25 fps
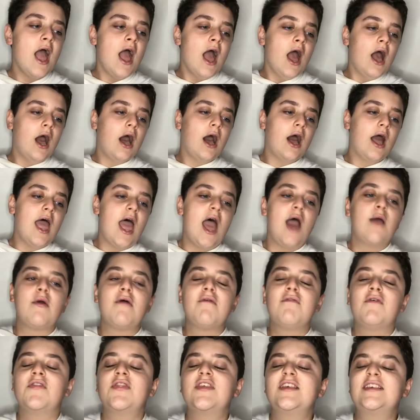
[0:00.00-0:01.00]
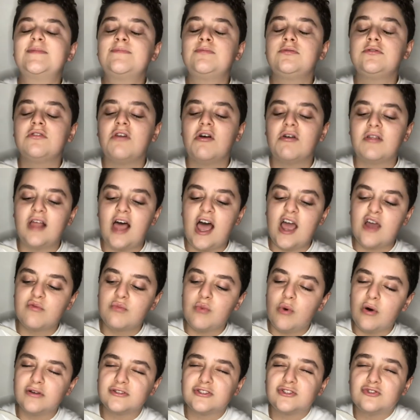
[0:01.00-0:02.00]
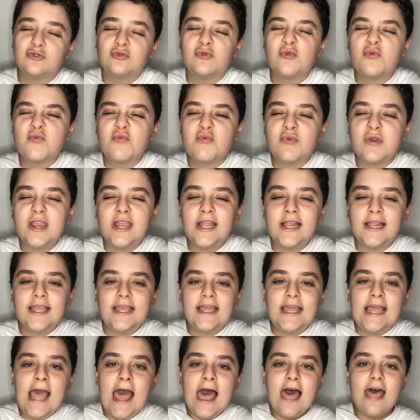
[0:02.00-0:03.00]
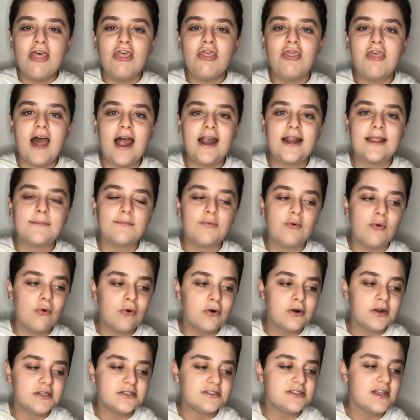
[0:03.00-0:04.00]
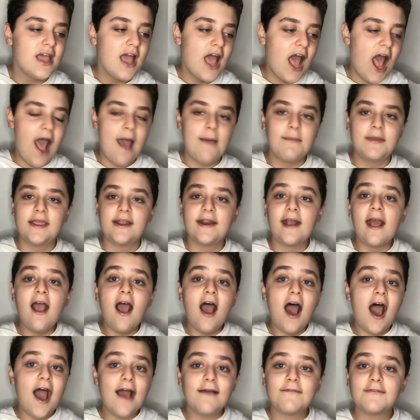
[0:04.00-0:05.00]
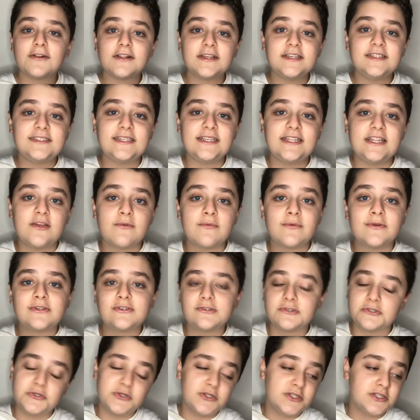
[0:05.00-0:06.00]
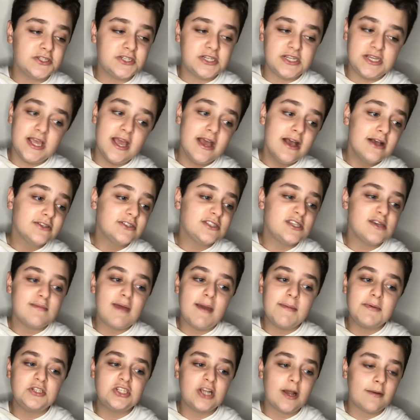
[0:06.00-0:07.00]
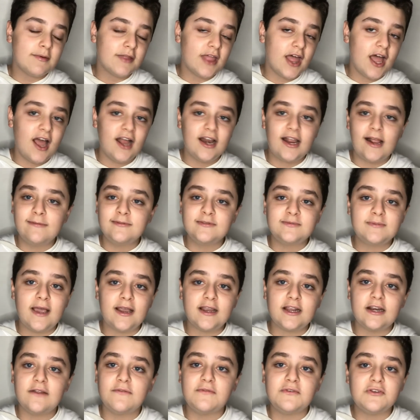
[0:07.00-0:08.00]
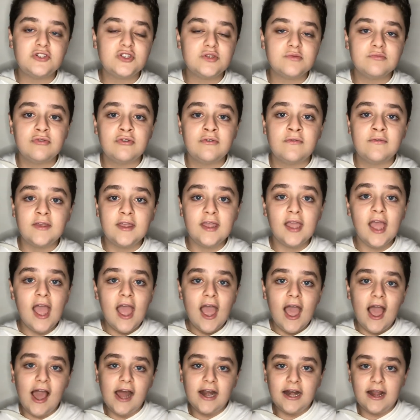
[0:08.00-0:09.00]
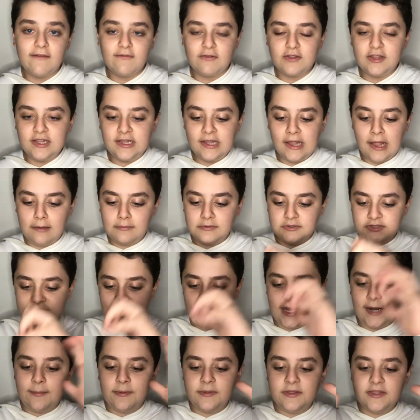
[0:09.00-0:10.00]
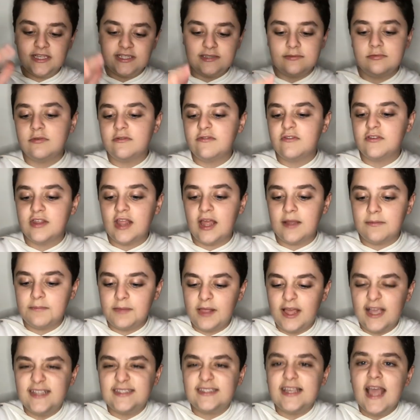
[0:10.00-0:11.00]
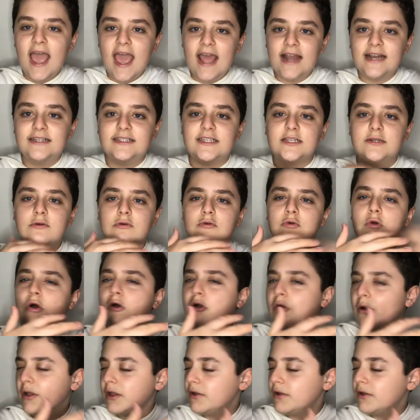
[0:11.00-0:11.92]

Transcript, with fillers: Uh, however, this plotline wasn't really that important. I mean, I've only seen the original trilogy, so maybe Jabba the Hutt comes back in a future movie, and everything that was set up in this movie like plays an integral role going